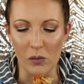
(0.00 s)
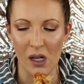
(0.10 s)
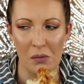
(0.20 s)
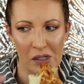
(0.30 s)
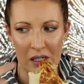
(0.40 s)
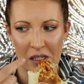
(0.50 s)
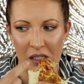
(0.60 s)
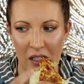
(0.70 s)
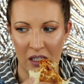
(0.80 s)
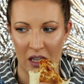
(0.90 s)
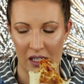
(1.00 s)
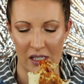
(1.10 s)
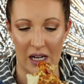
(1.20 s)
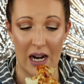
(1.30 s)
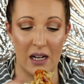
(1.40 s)
I'm just going to stick to this
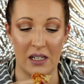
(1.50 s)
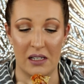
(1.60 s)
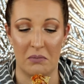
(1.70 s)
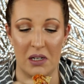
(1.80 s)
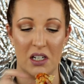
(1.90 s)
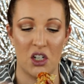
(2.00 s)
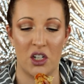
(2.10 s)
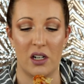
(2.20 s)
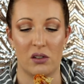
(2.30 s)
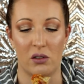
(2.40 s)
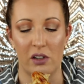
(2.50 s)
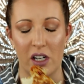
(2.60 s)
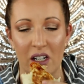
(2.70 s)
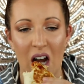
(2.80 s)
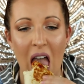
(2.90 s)
side because the bean shit is over
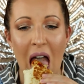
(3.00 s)
there.